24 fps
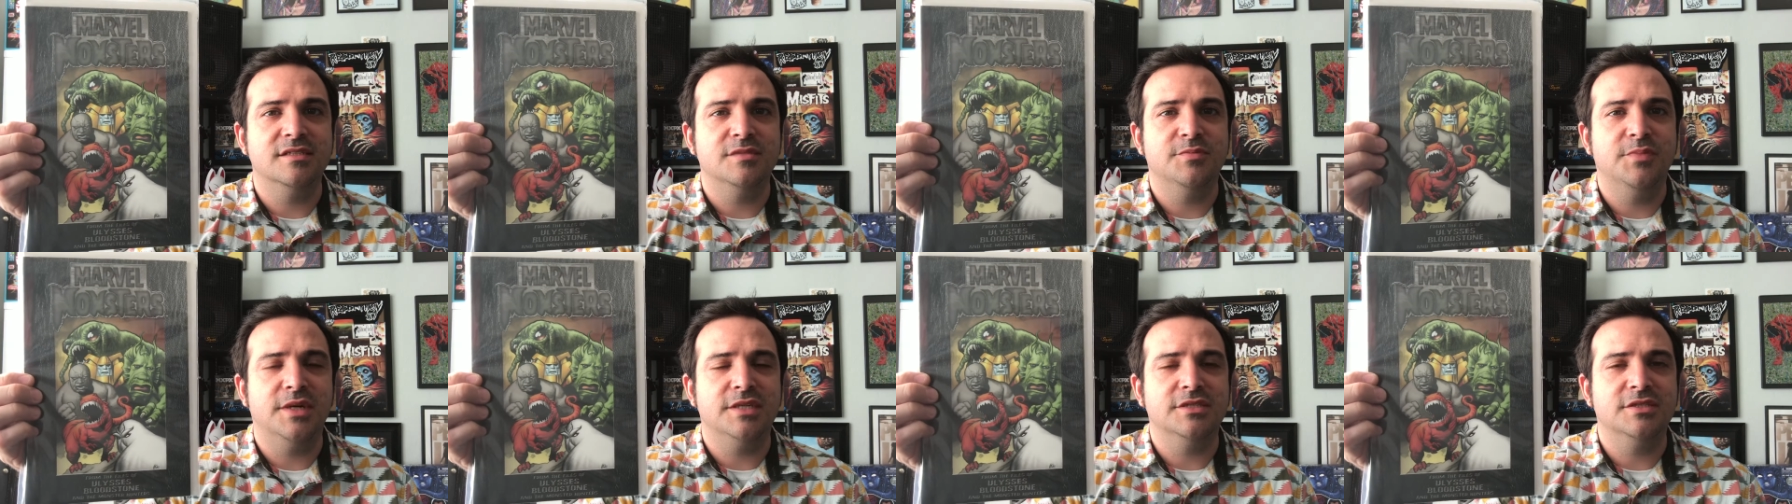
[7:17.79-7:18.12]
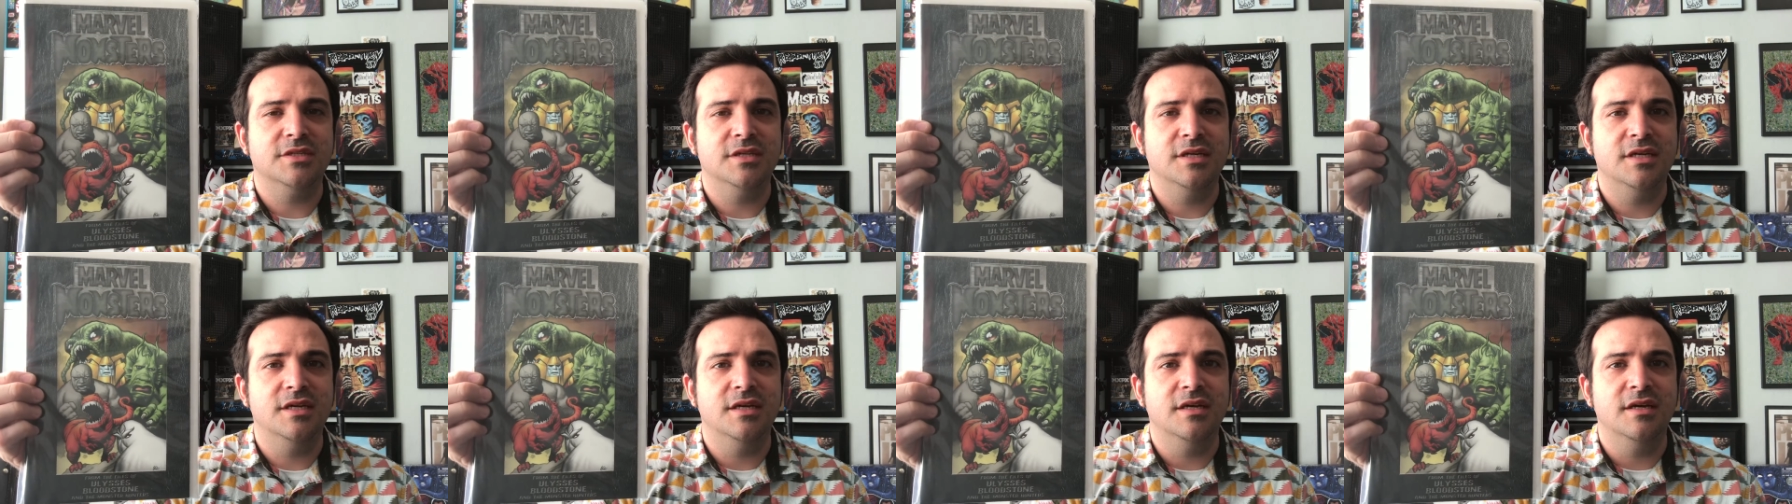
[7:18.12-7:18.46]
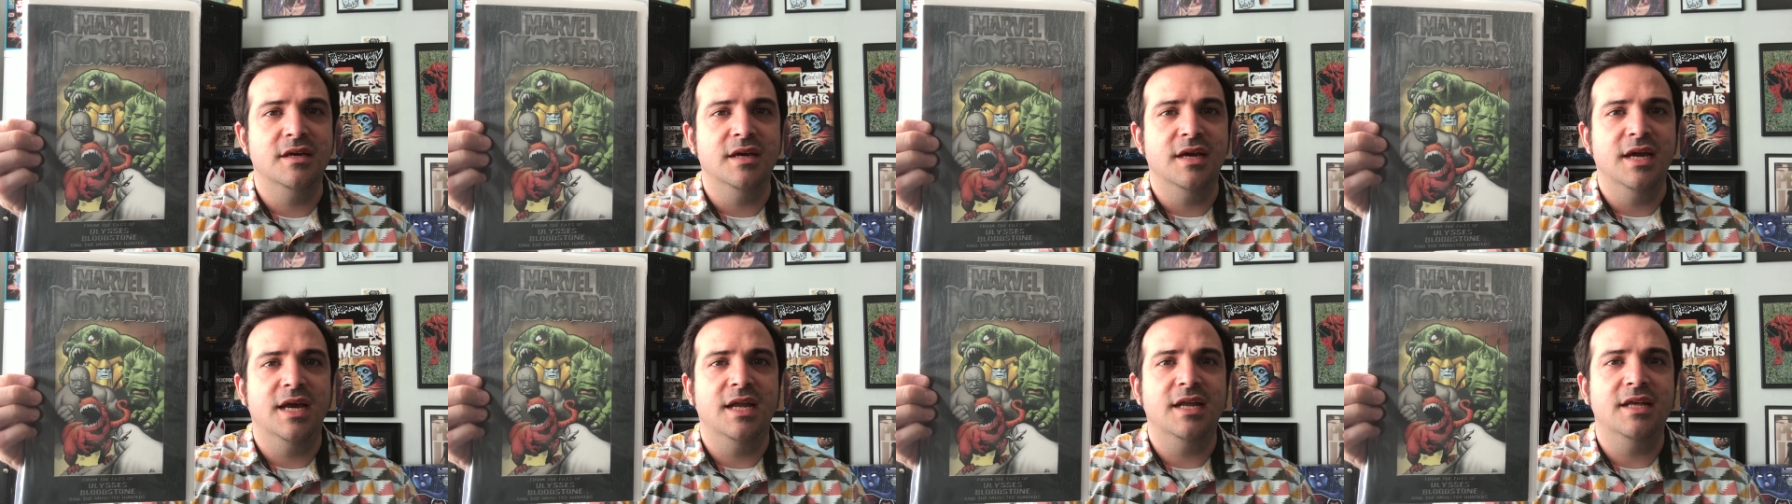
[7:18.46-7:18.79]
especially
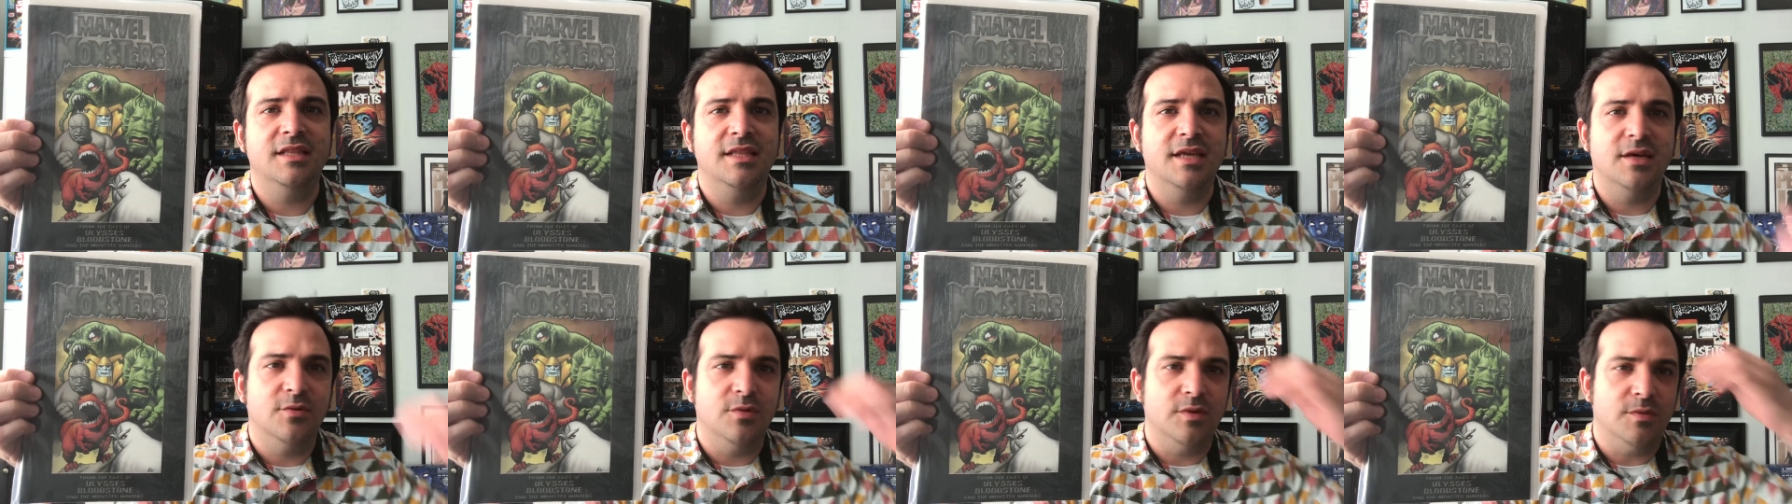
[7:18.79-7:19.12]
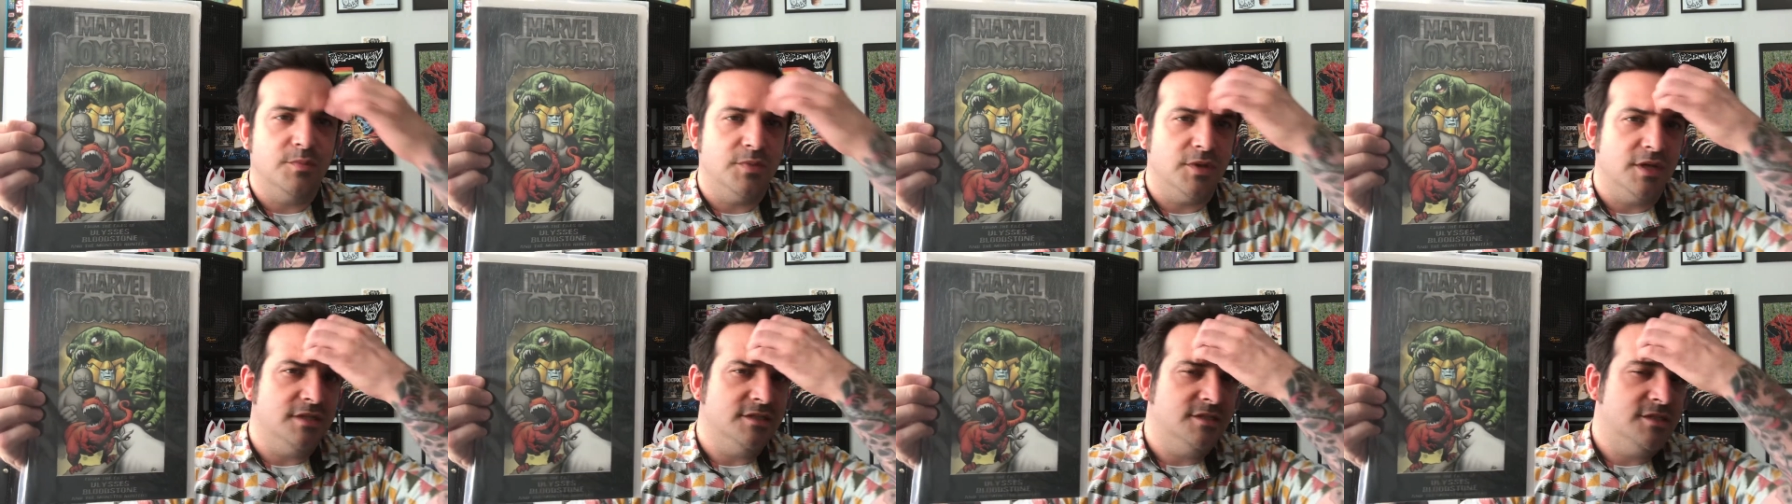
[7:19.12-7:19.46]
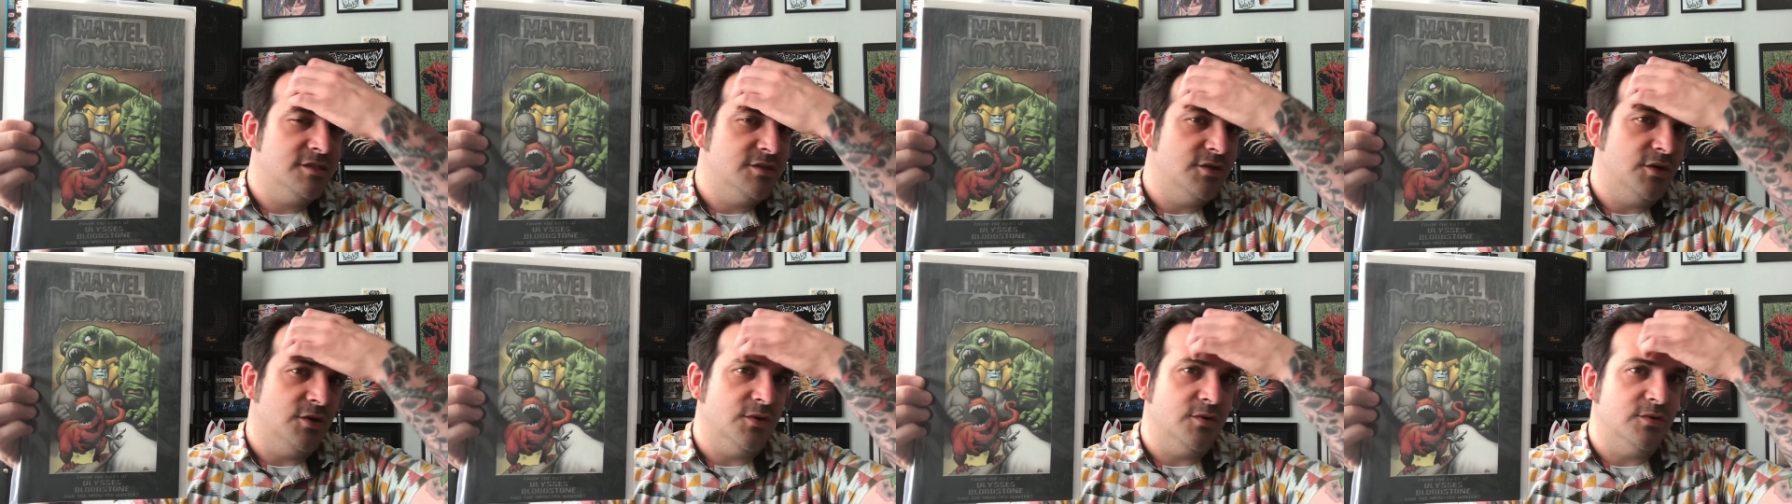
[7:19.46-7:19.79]
anything with
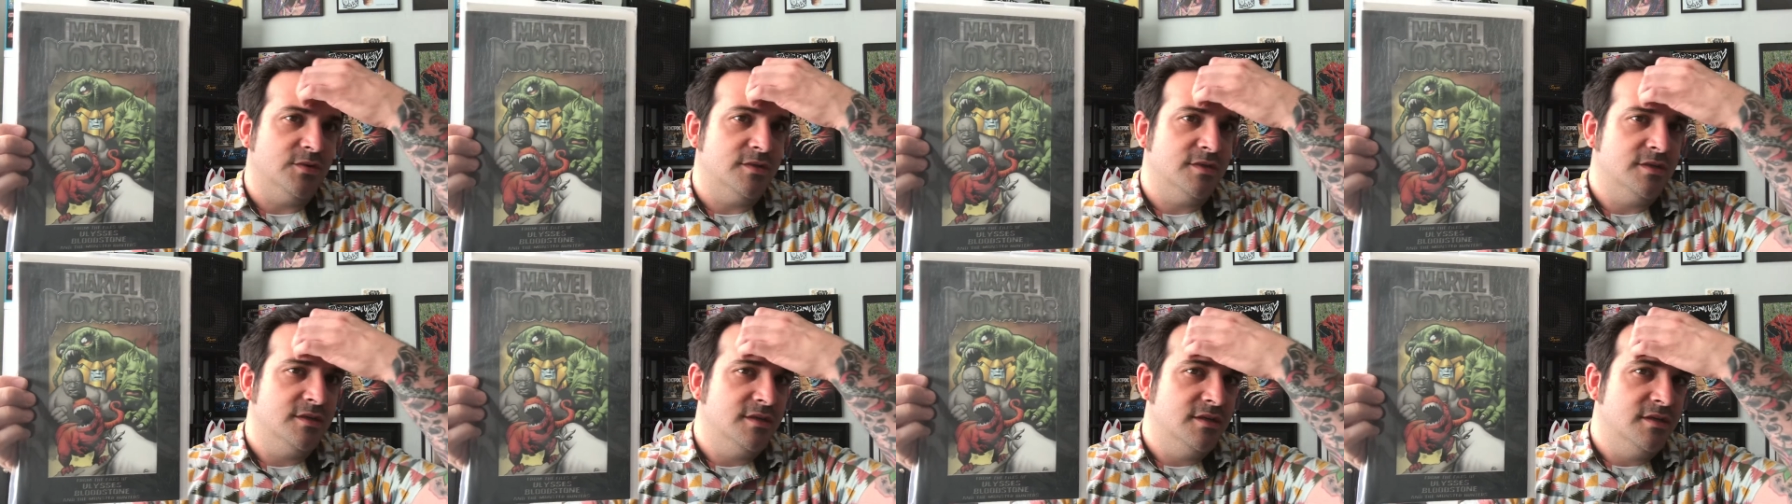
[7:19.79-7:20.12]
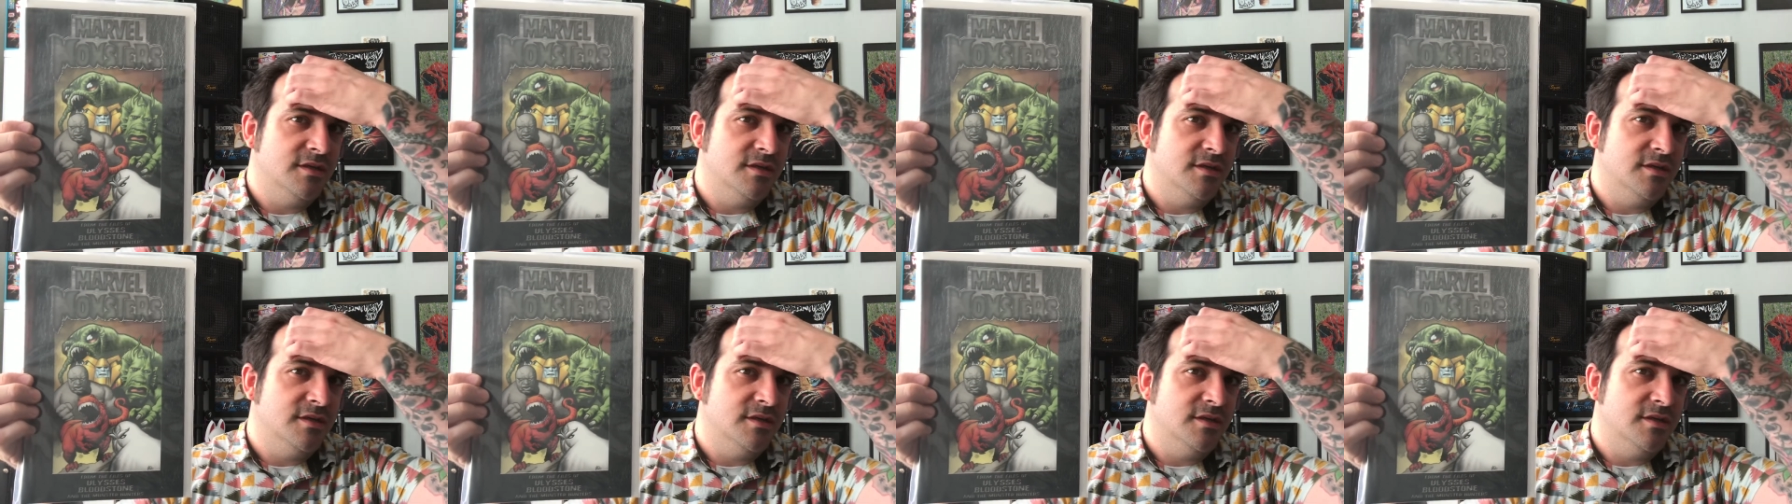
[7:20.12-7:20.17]
Bloodstone